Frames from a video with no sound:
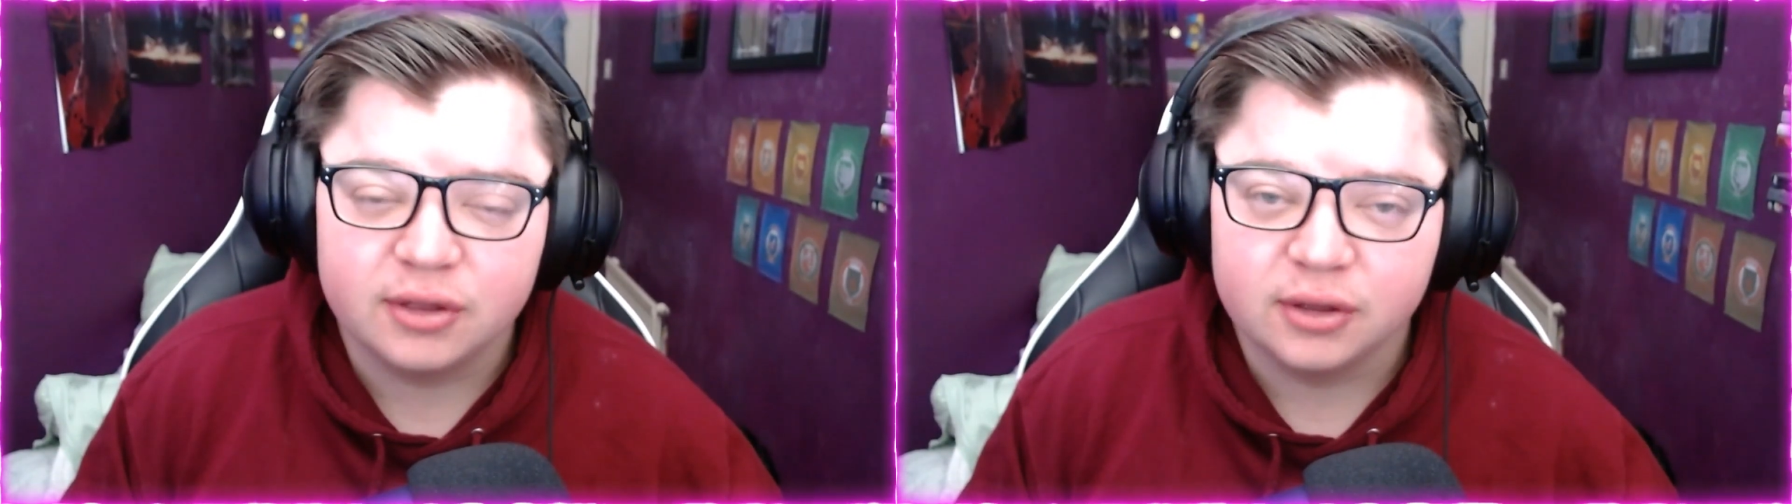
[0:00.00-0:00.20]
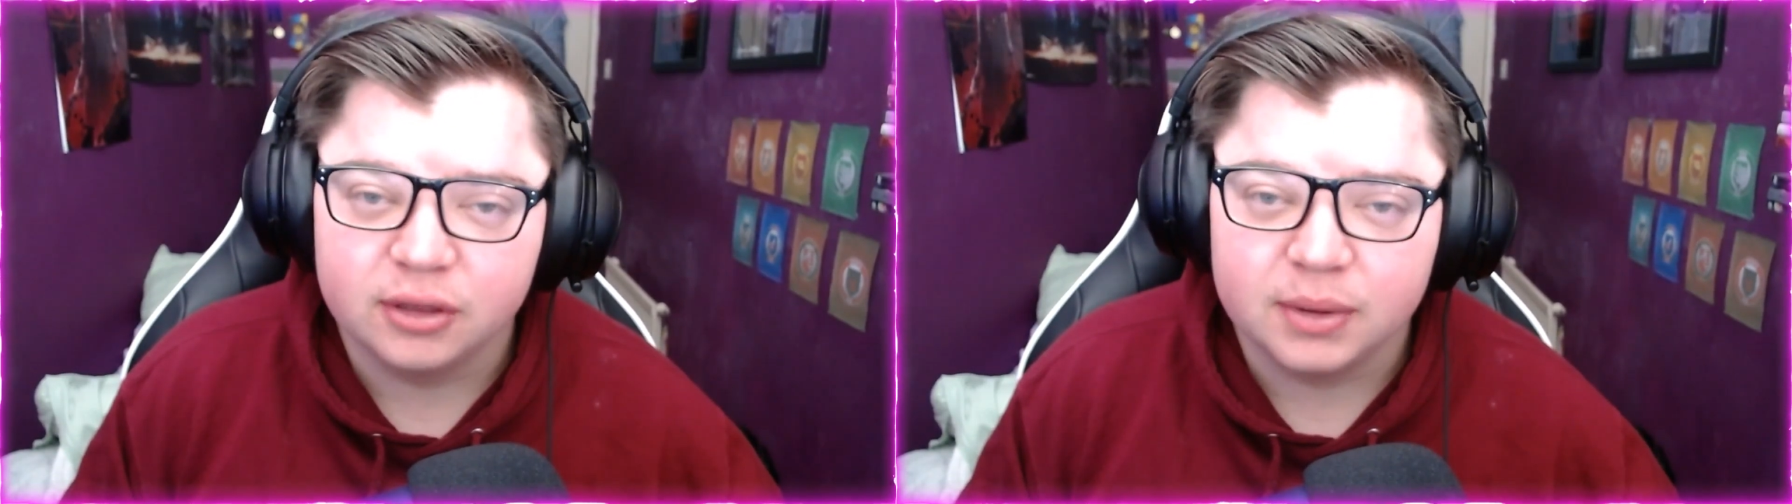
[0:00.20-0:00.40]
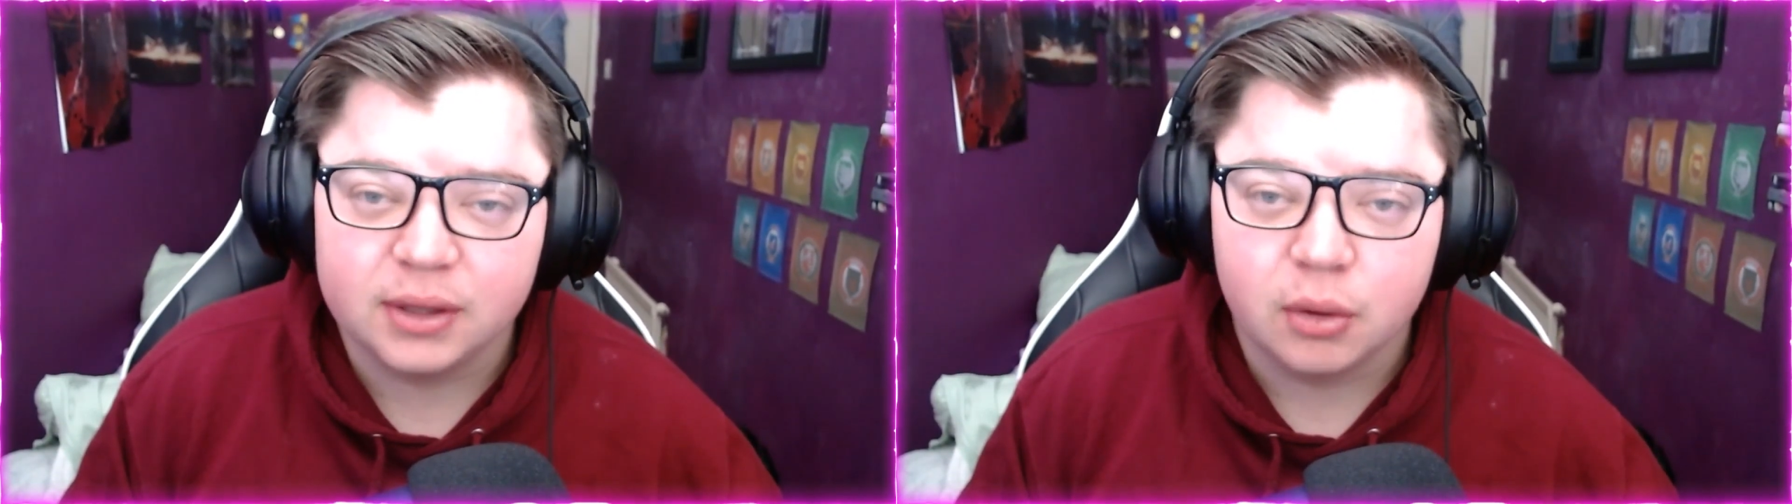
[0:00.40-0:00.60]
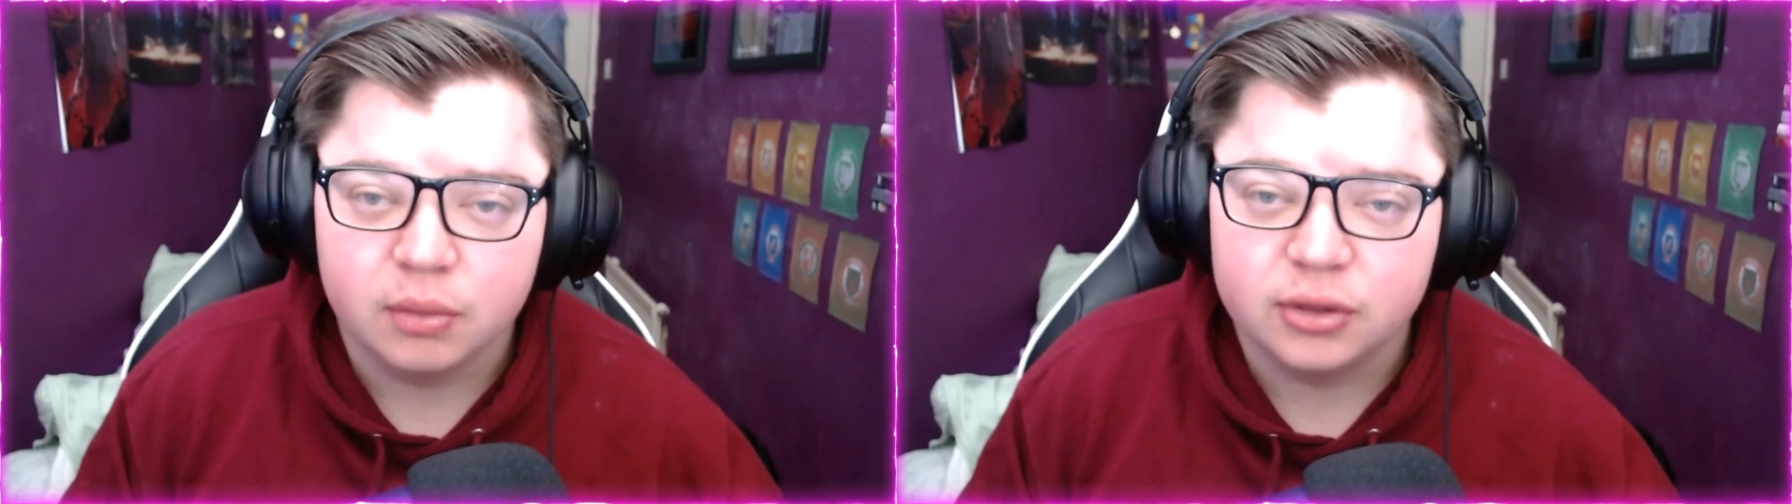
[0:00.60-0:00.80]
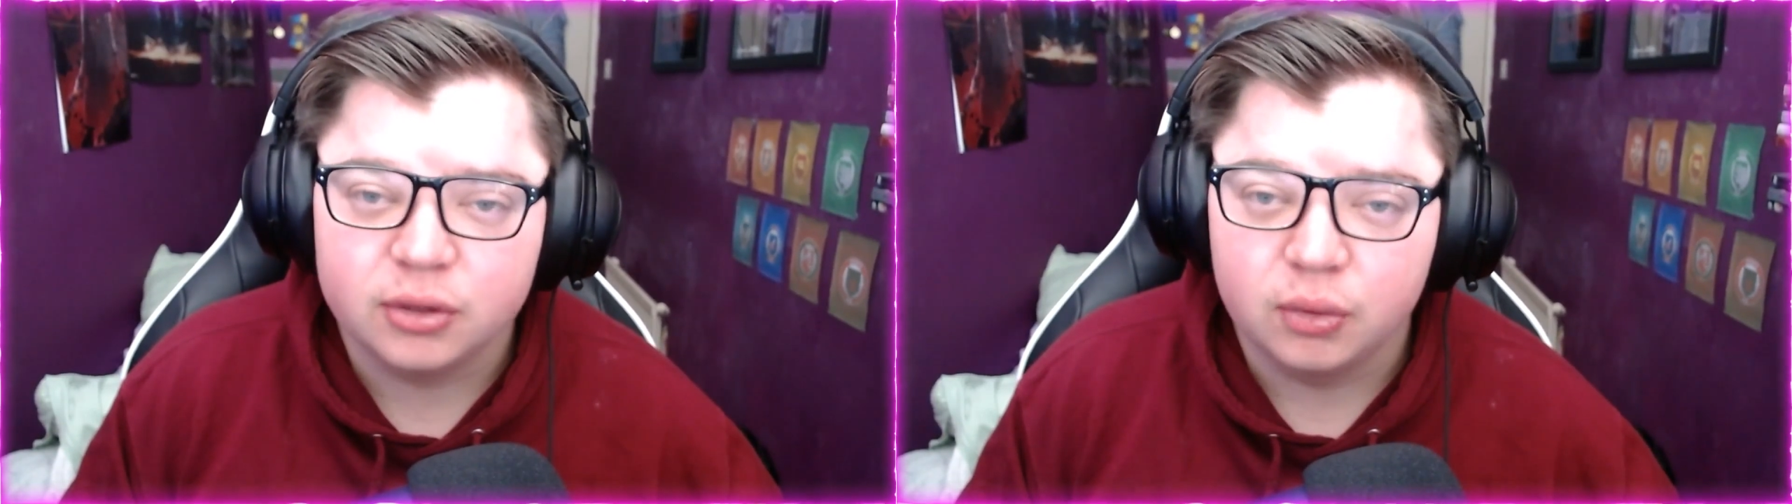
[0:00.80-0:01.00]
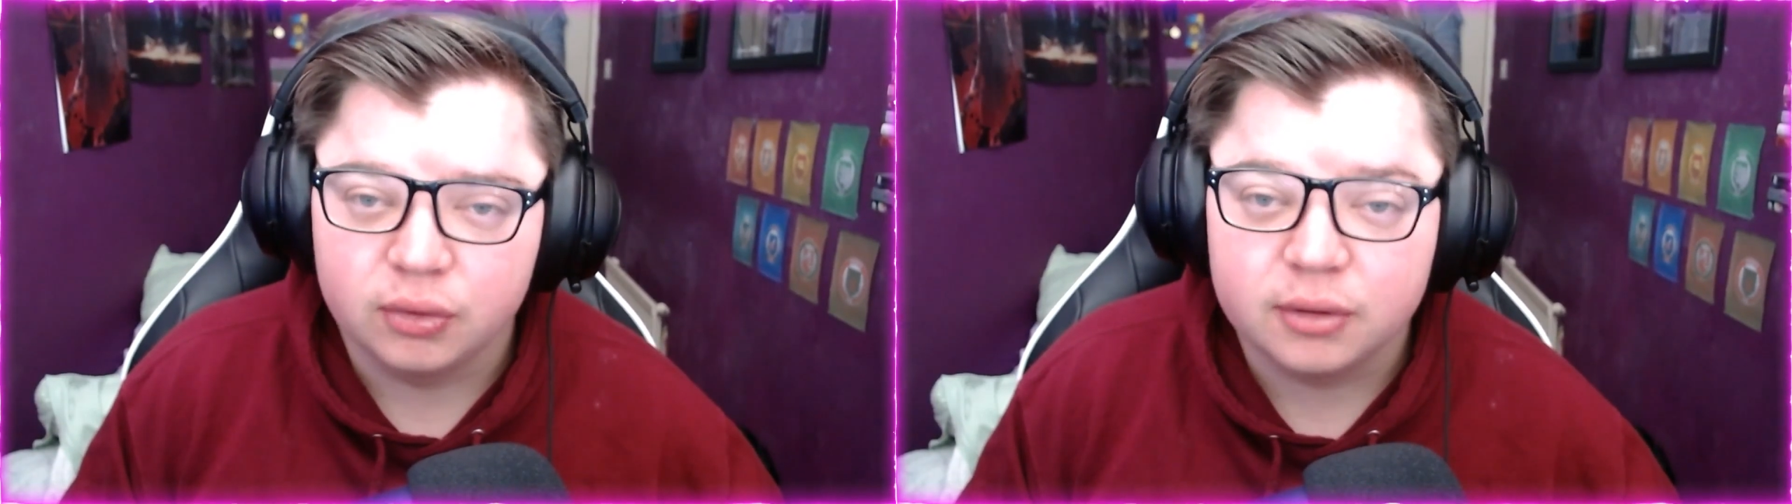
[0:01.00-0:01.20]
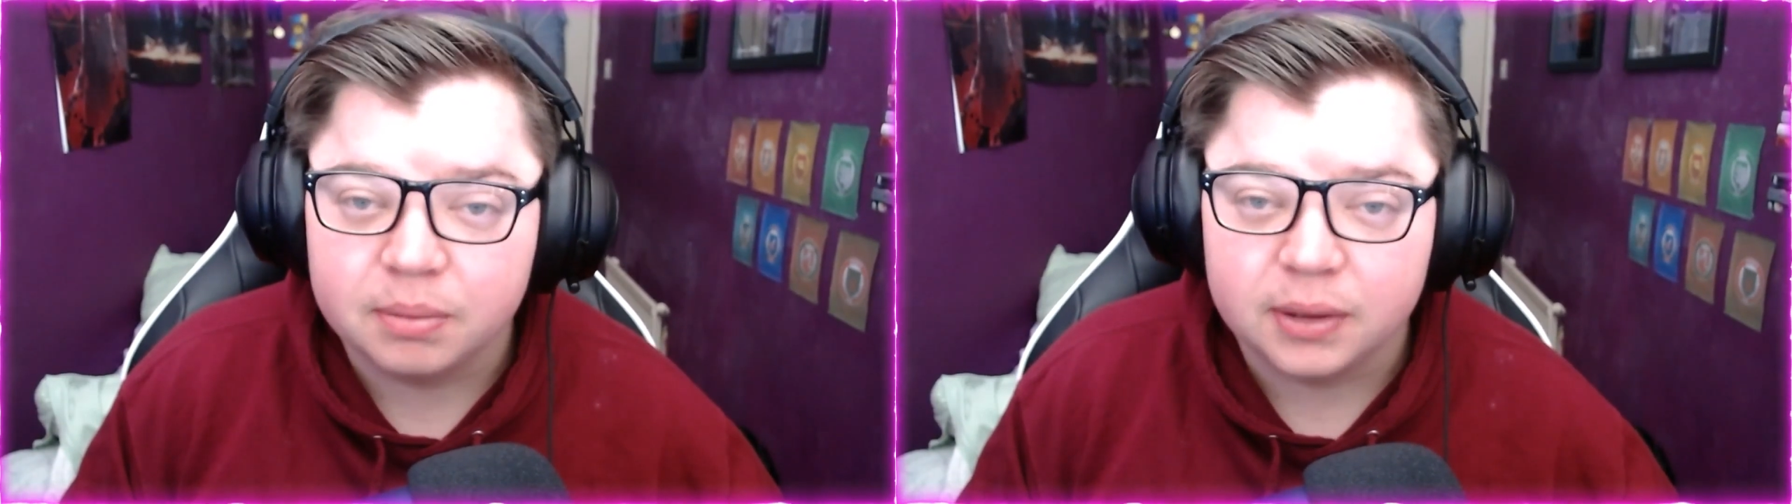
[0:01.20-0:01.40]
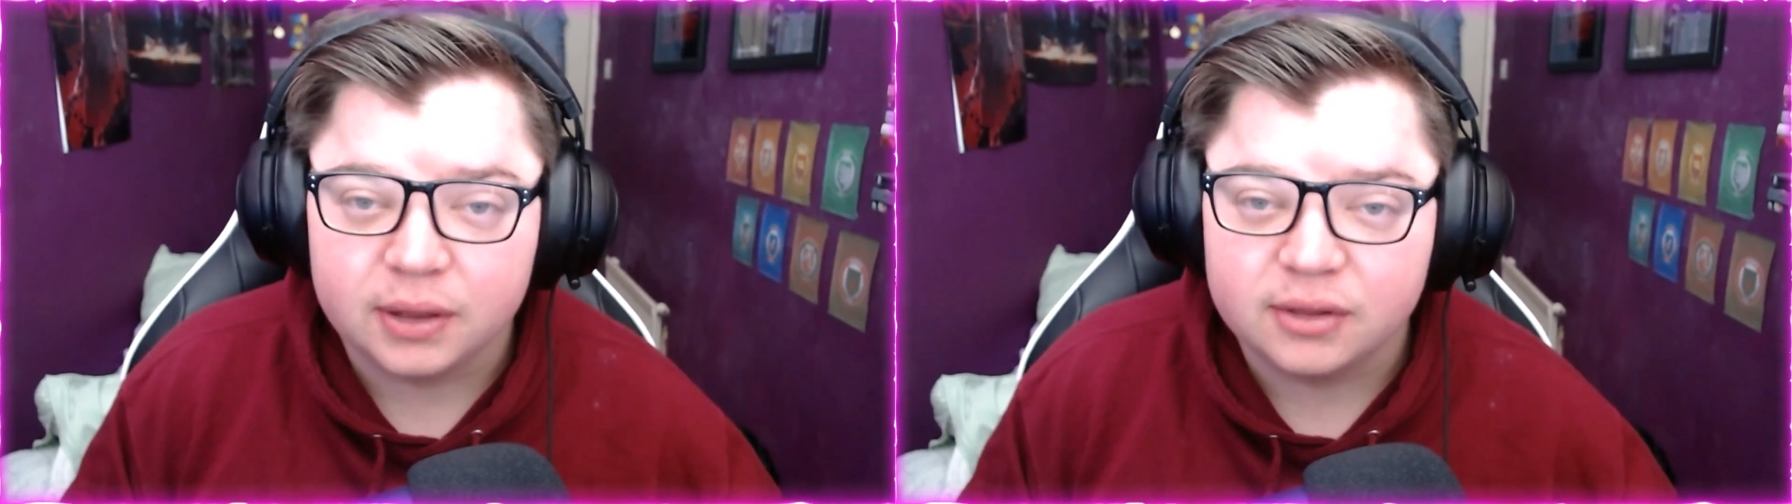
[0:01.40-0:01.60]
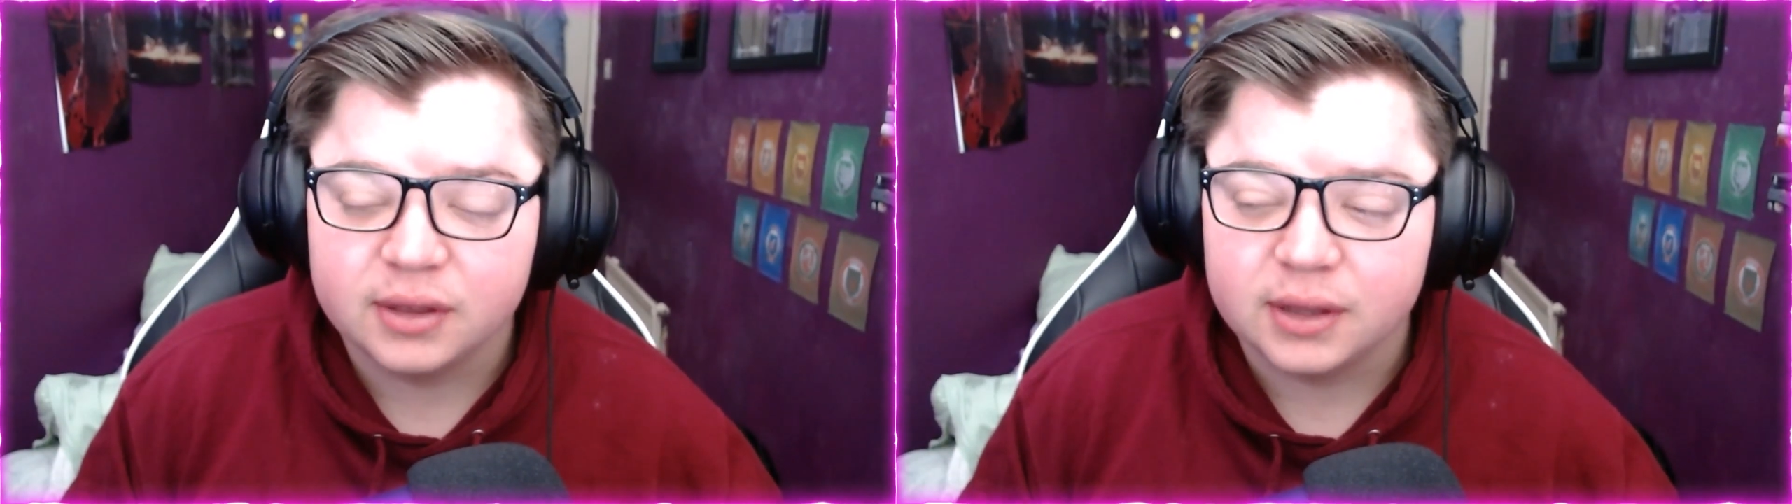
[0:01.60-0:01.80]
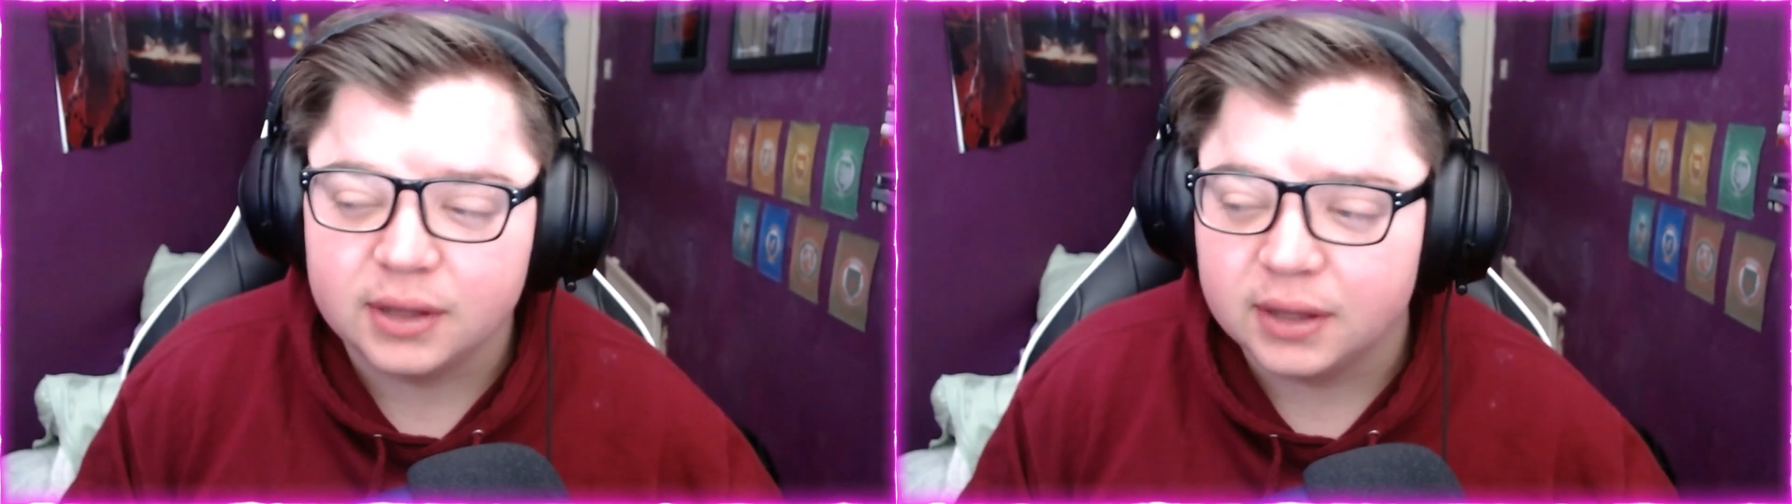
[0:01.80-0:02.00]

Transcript: going to be going towards a PC,